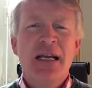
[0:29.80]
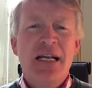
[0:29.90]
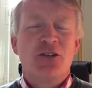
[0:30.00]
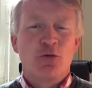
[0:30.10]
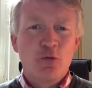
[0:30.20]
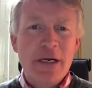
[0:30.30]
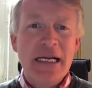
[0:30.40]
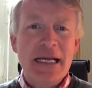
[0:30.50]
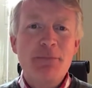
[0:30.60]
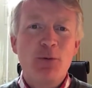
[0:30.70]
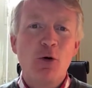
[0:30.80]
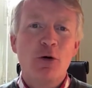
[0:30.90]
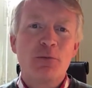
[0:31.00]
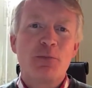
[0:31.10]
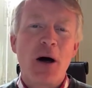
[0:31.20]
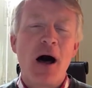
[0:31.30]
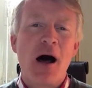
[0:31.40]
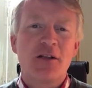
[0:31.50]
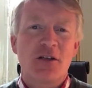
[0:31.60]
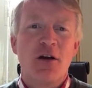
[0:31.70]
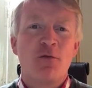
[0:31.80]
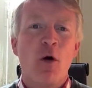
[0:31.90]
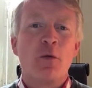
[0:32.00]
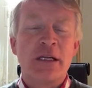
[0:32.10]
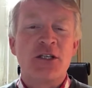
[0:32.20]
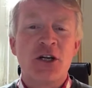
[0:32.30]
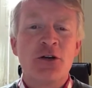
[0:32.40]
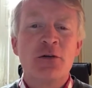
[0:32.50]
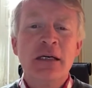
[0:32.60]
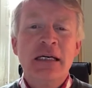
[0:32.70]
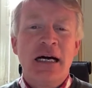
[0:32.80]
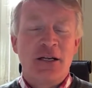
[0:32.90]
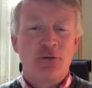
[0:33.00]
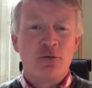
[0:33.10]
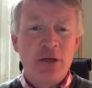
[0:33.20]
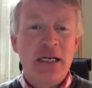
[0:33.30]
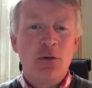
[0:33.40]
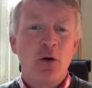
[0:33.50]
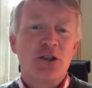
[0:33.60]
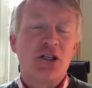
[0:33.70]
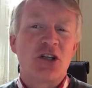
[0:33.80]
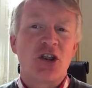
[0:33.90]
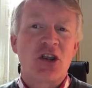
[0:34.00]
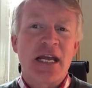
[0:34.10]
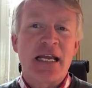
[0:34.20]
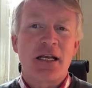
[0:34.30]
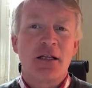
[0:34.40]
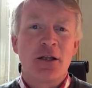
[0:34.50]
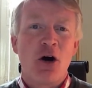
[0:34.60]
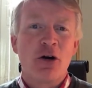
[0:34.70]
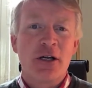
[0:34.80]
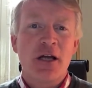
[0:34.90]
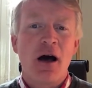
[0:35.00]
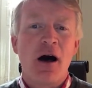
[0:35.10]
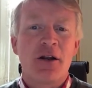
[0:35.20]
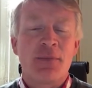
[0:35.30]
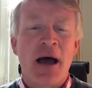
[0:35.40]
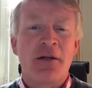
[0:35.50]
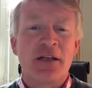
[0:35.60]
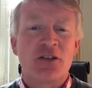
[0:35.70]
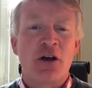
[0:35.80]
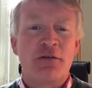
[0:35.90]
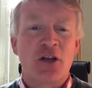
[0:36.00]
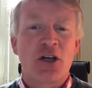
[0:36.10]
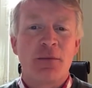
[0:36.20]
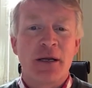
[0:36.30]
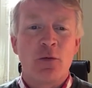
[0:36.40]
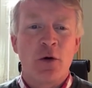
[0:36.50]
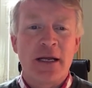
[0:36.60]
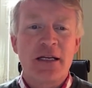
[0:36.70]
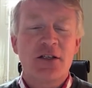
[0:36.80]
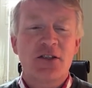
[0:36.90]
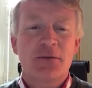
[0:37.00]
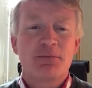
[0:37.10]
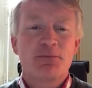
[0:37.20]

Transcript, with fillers: It's a really important part of what we do, and I really want you to think long and hard about this over the coming weeks.